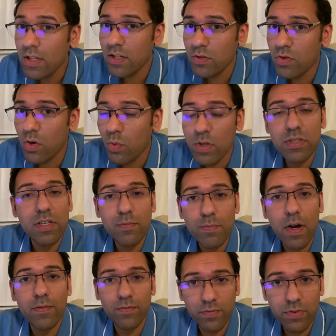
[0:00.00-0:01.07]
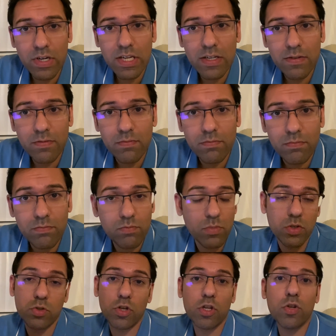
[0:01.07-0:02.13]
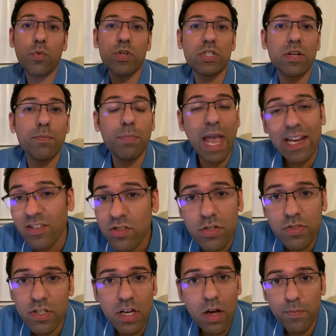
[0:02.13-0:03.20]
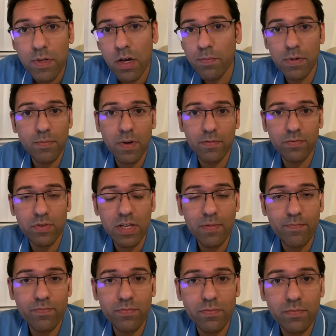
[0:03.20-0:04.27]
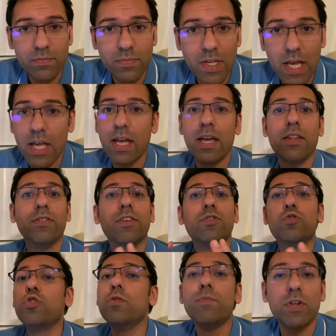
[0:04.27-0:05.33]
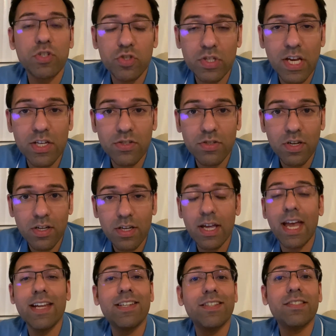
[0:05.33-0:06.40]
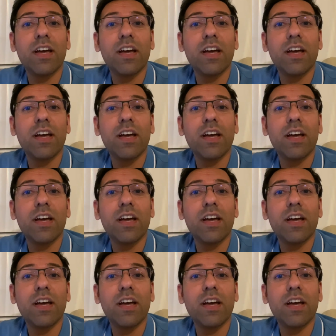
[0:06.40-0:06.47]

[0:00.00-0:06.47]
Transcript: know what's in month 3? Do you know which competitors are coming up in month 3? There's too much change. It is